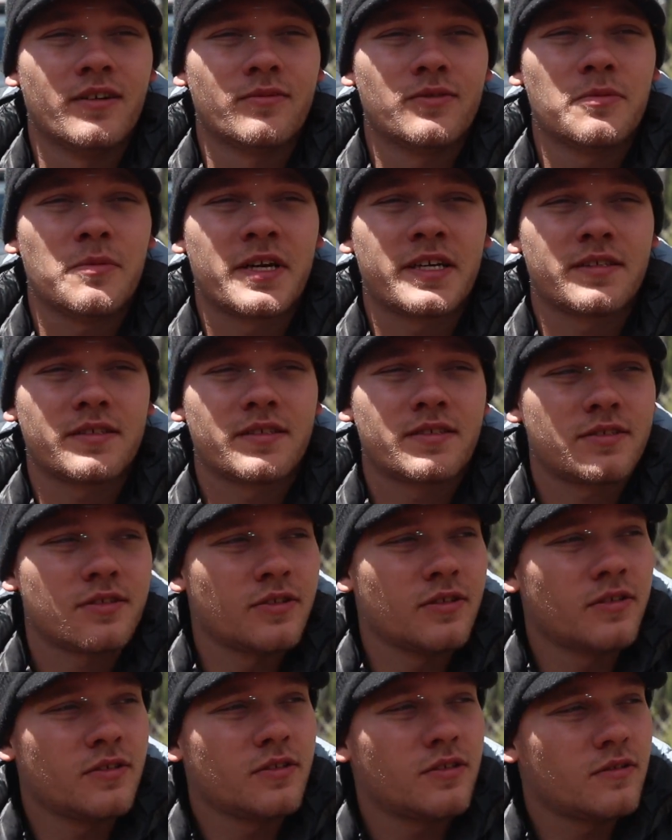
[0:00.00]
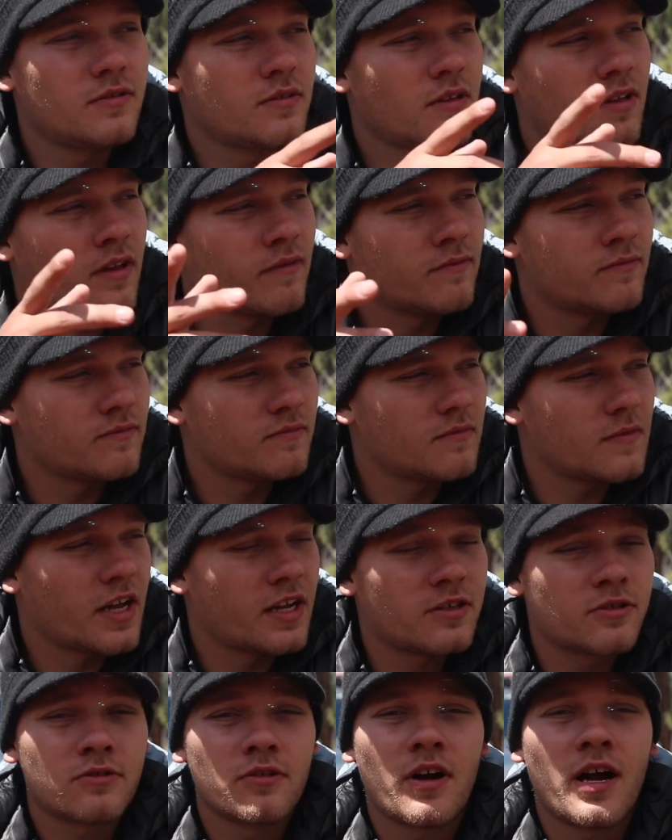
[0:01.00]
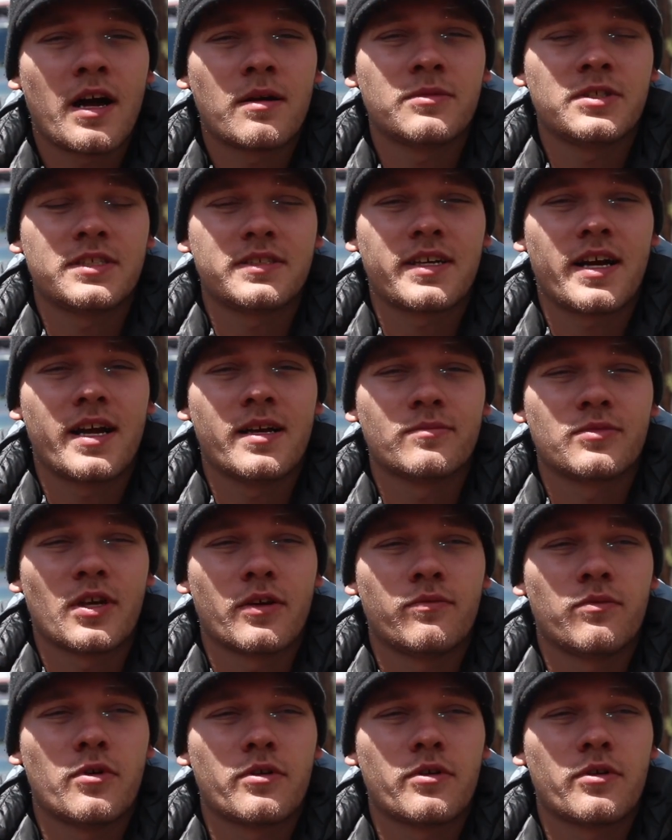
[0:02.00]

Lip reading: you might get to, I don't know how many times I've